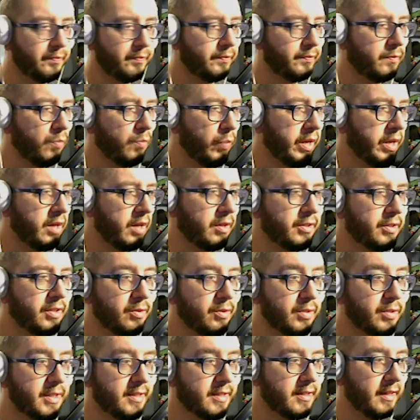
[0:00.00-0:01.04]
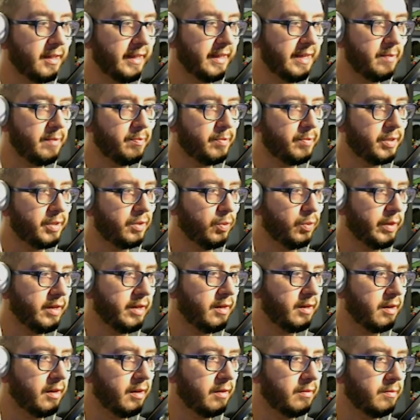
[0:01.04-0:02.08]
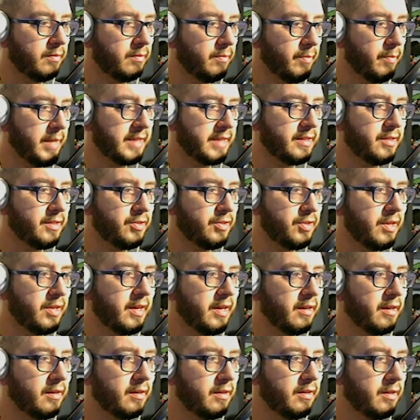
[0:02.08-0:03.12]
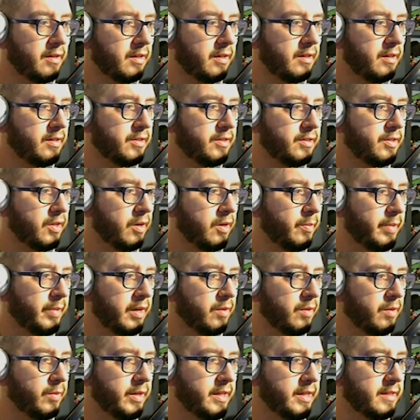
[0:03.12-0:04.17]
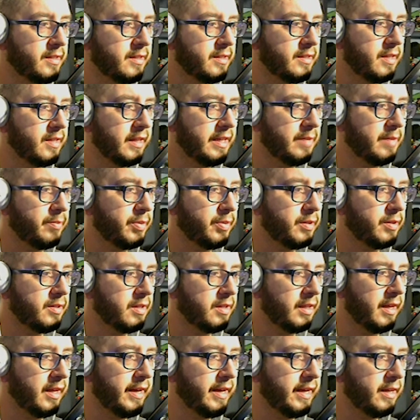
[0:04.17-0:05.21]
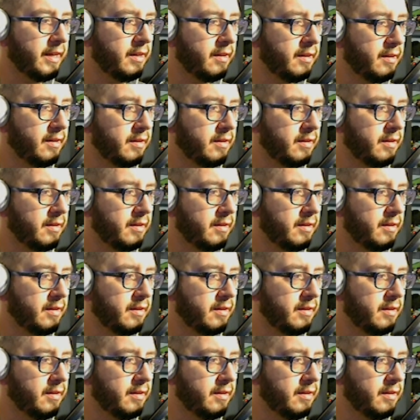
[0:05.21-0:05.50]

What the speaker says: We could also sleep between our message there. So up here we did sleep delay.